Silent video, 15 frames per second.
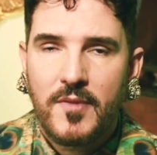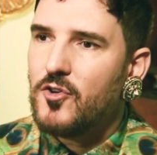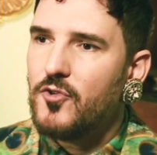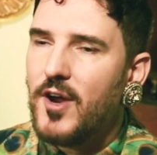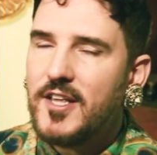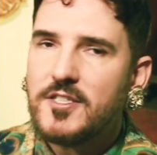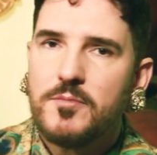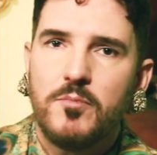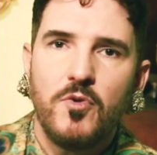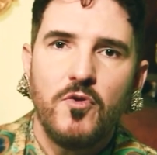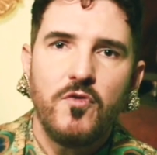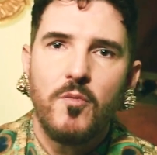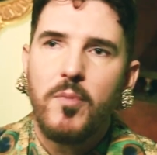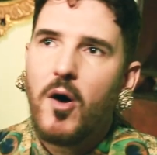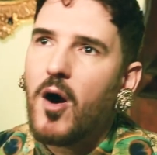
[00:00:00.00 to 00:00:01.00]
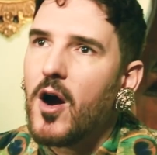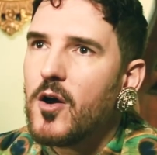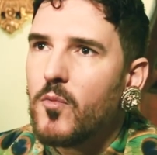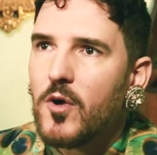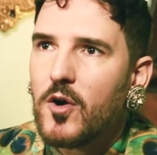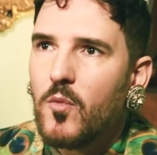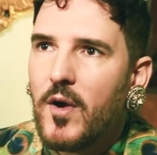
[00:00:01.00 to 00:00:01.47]
Creates movable
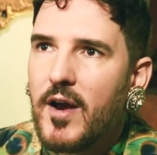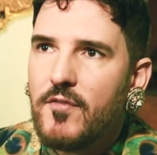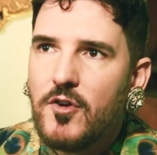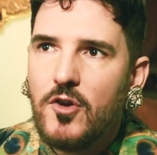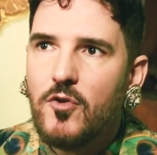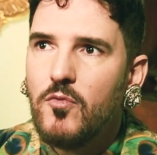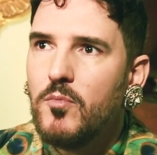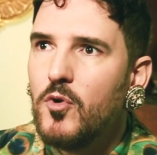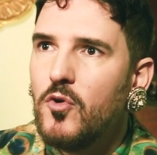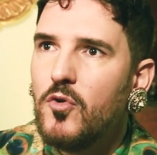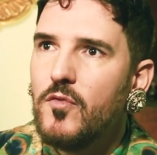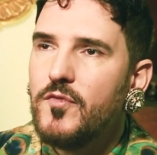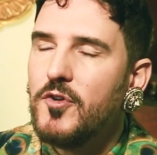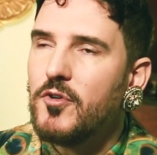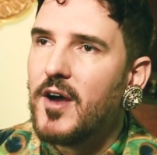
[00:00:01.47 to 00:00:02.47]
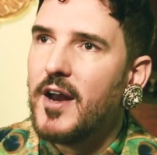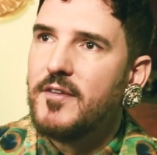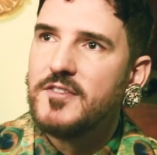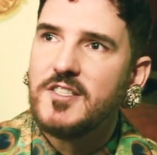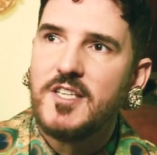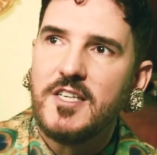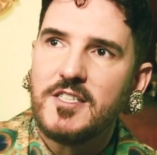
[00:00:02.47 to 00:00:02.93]
artwork. Whenever you move, you kind of
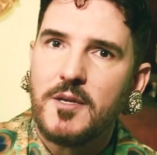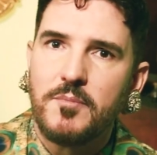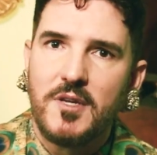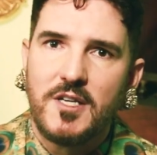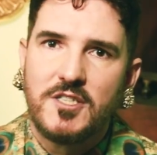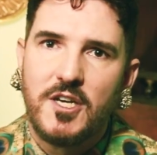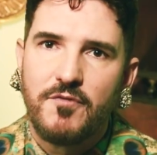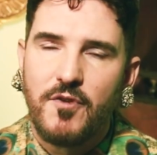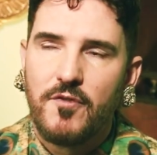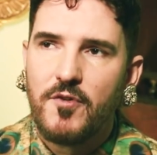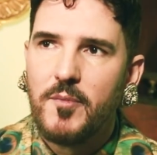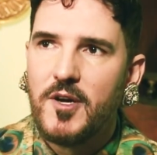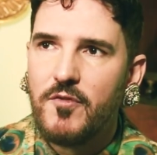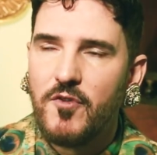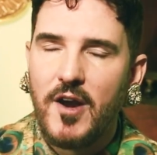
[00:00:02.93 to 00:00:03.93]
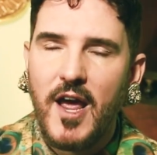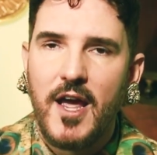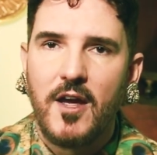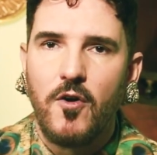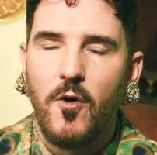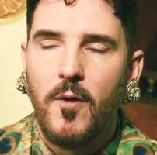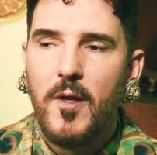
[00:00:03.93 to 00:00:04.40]
see something different from a different
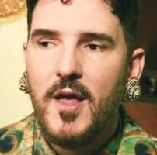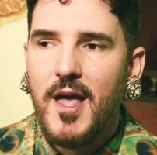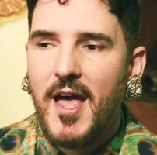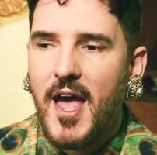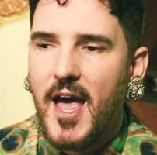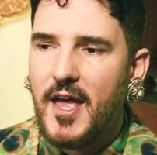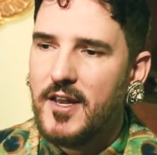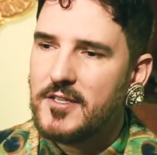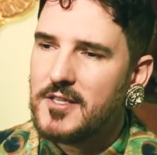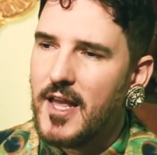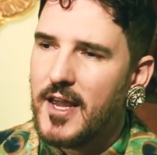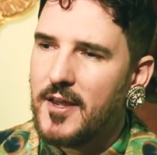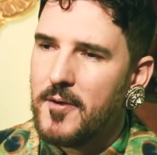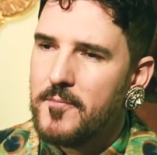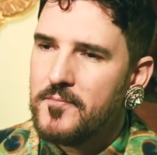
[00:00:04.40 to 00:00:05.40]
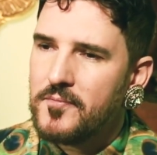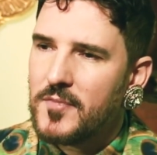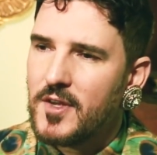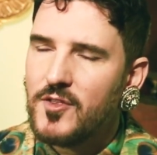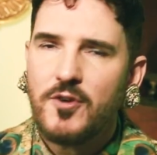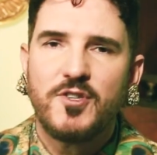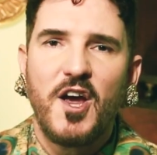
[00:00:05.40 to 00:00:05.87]
angle. And it's like
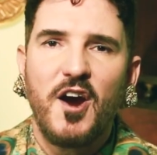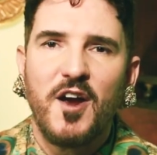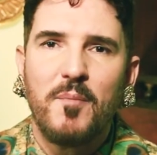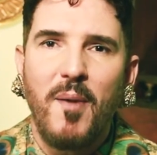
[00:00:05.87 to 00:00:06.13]
those Harry